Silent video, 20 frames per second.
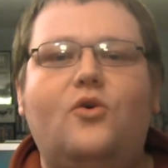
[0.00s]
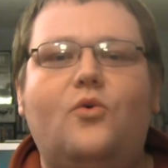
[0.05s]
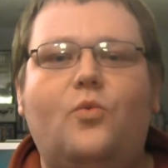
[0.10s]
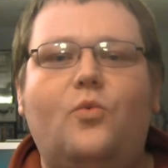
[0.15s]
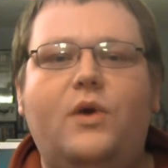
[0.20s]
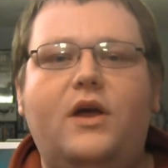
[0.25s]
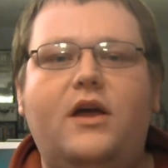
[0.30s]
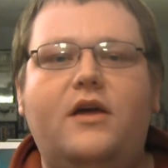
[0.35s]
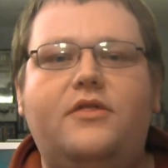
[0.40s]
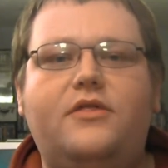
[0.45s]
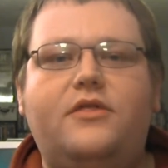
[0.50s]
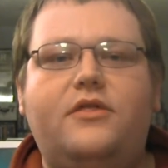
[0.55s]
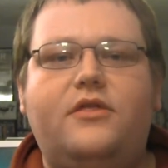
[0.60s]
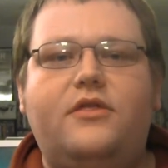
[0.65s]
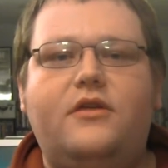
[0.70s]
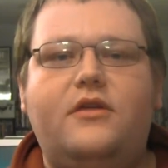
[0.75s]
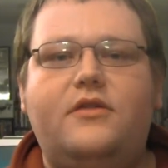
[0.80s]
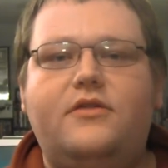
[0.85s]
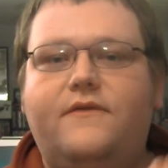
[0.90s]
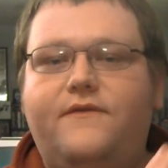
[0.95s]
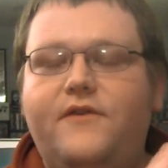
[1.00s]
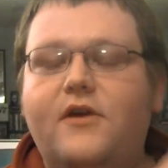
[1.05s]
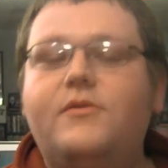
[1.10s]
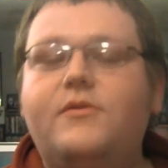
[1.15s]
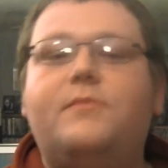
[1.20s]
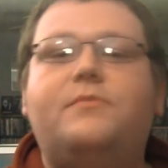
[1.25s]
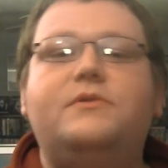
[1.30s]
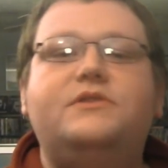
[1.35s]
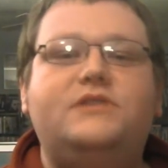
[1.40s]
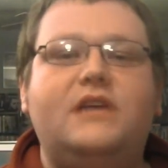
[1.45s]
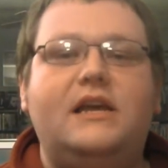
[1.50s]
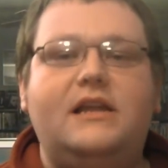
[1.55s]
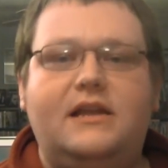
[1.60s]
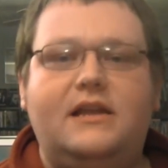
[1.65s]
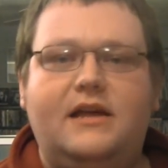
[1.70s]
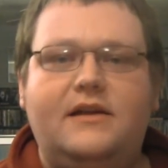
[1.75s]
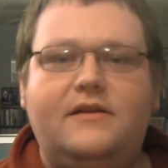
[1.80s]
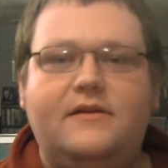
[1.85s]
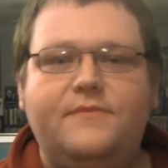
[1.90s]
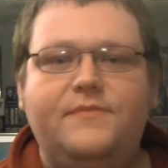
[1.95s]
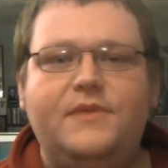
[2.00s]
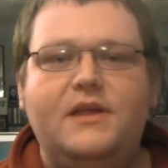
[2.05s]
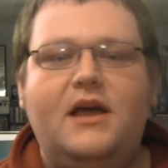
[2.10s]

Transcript: with the film that preceded it.